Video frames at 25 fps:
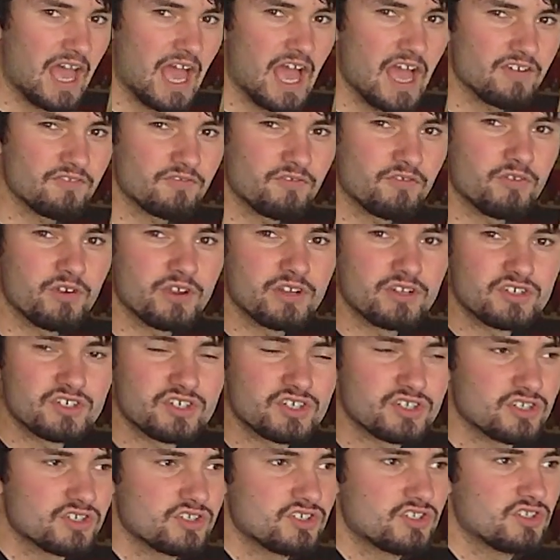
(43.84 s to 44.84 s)

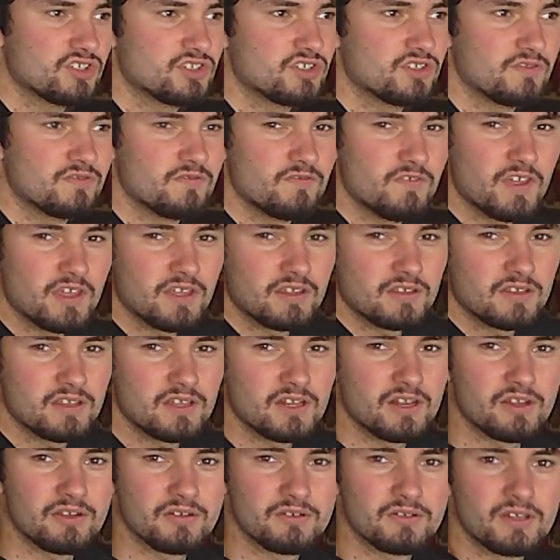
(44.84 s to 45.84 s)
average thing,
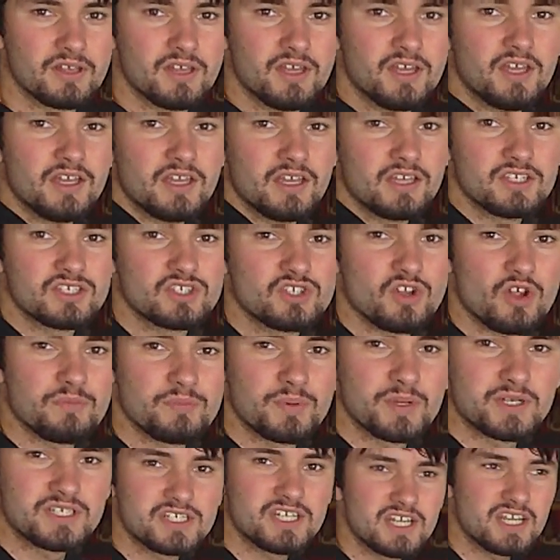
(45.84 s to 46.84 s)
you know. It's
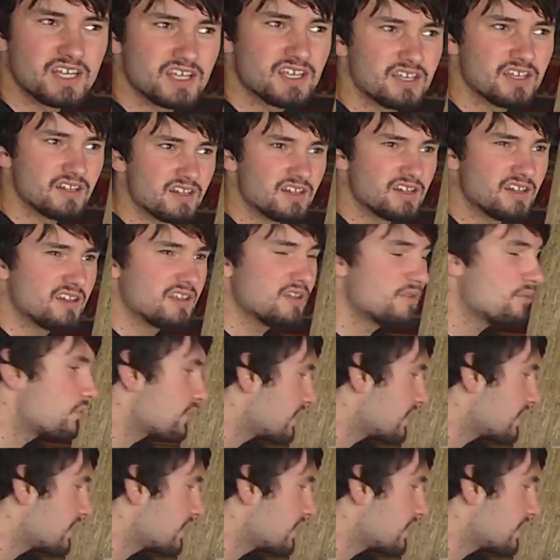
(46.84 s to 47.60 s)
not particularly